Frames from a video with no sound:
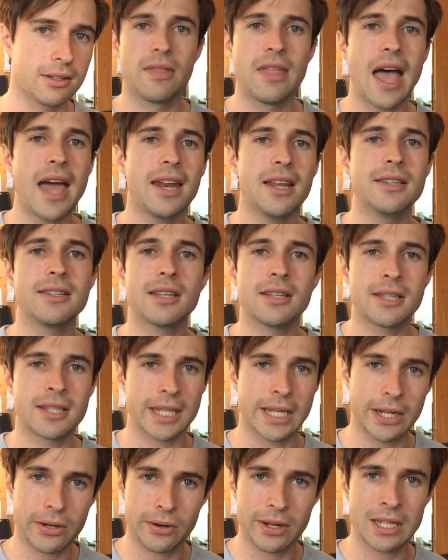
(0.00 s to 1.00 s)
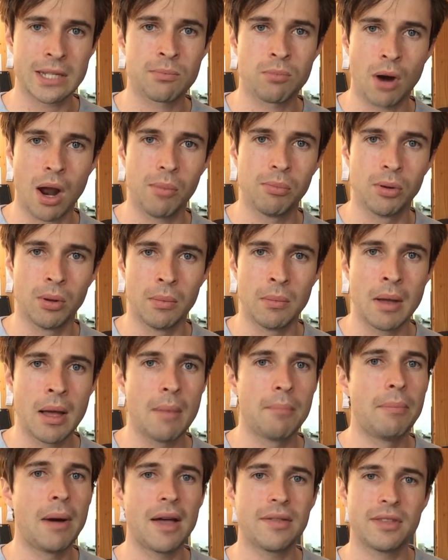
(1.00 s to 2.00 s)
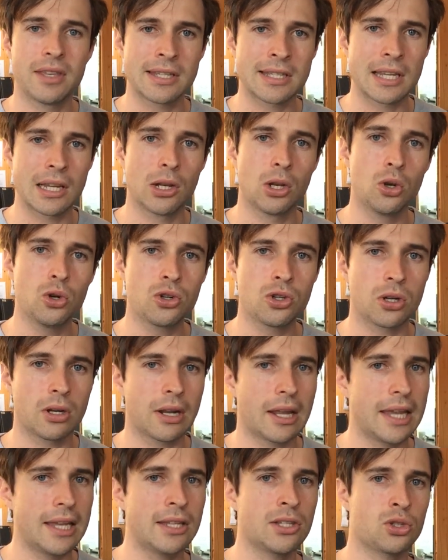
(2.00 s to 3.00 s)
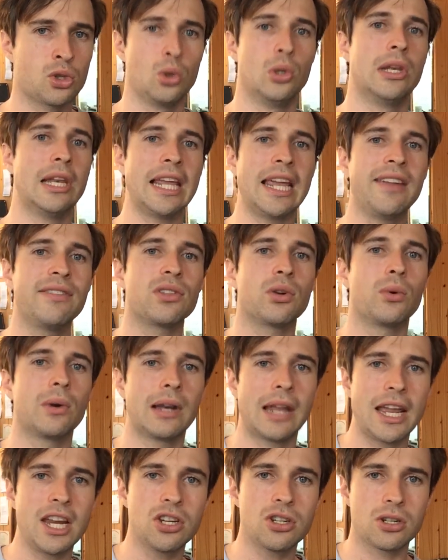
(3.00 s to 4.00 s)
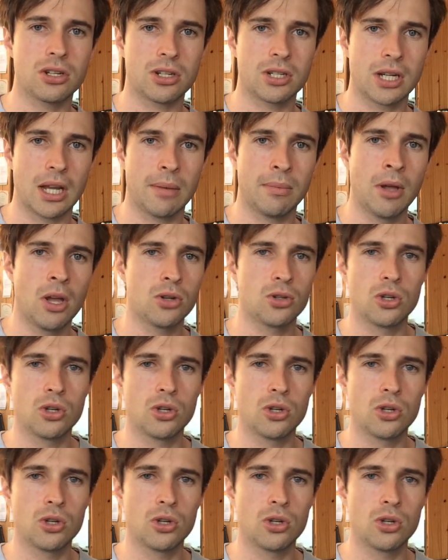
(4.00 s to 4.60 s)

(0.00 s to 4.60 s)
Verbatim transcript: That is a serious problem, but the solution is to leave the relationship.